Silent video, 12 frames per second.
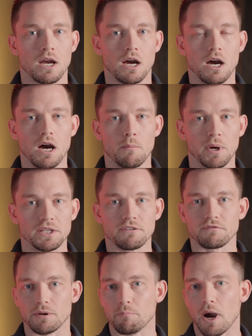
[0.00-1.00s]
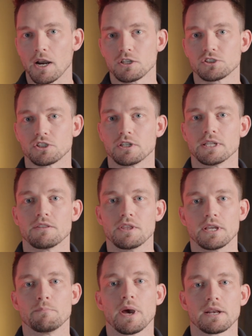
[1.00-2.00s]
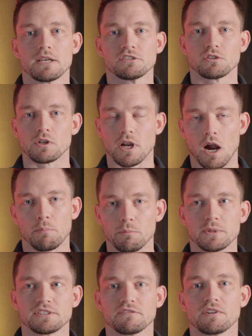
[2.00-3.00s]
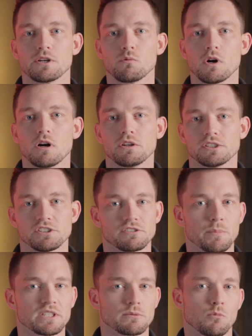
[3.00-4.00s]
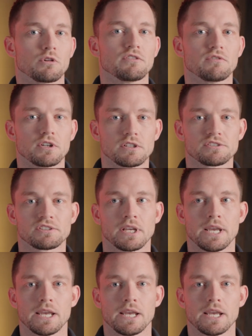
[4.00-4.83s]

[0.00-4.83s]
a different buyer's journey than Meta, so it complements it very well, and it just makes it more diverse,